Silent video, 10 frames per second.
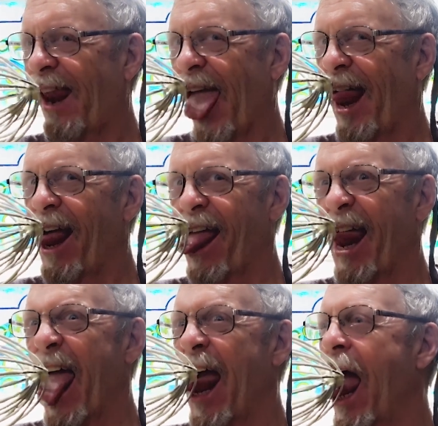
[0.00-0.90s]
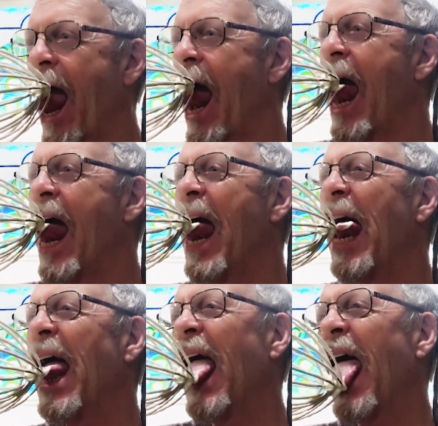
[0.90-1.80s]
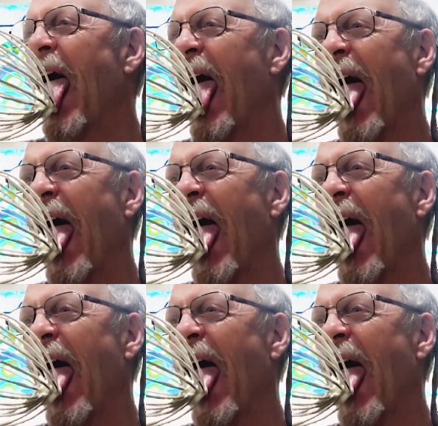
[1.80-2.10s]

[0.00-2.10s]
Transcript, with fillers: you got it on your mustache, dear.